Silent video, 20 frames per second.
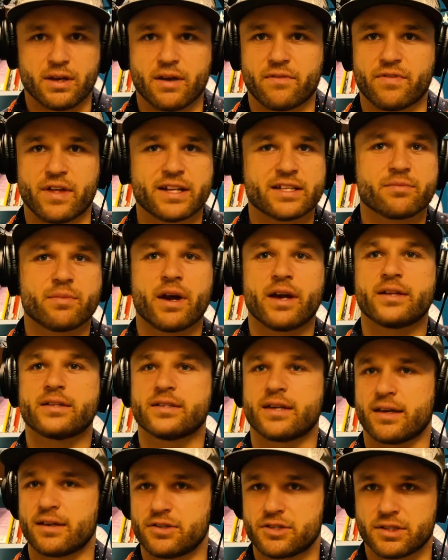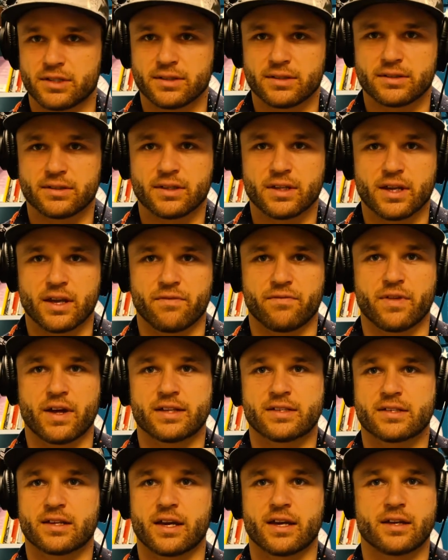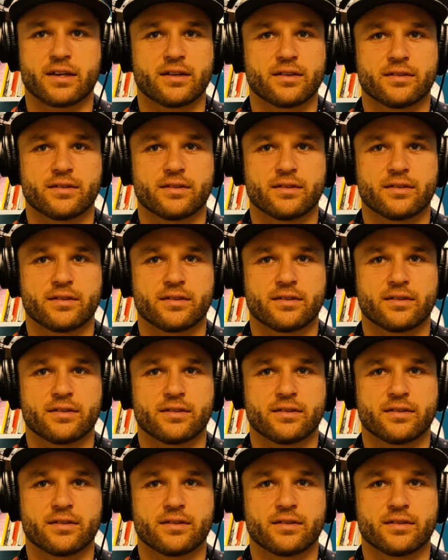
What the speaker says: If that's my intention, if that's like